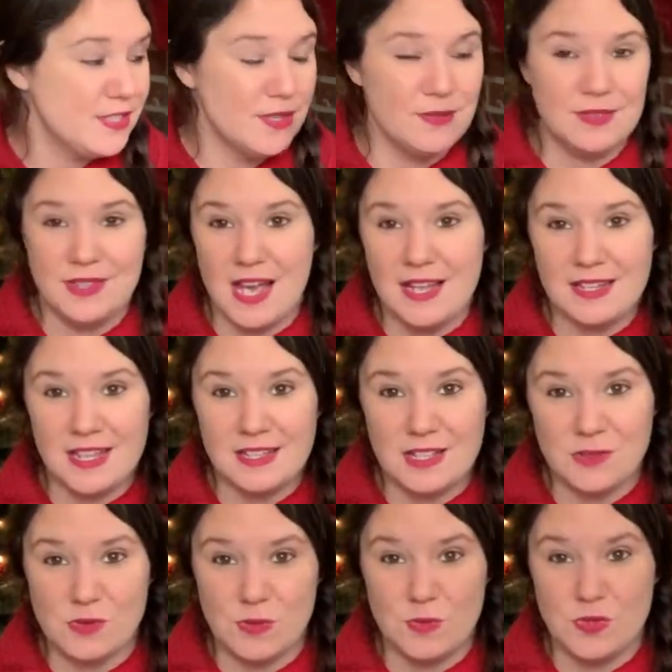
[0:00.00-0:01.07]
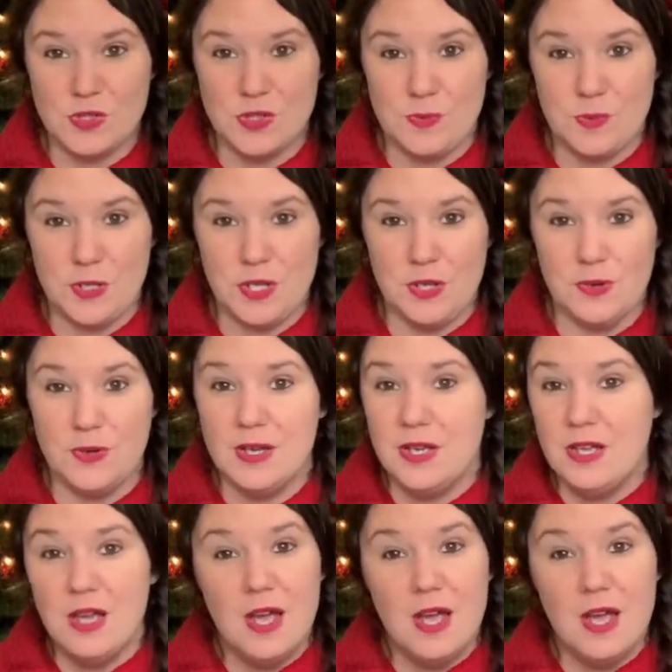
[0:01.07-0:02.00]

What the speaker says: So I thought this one was super cute.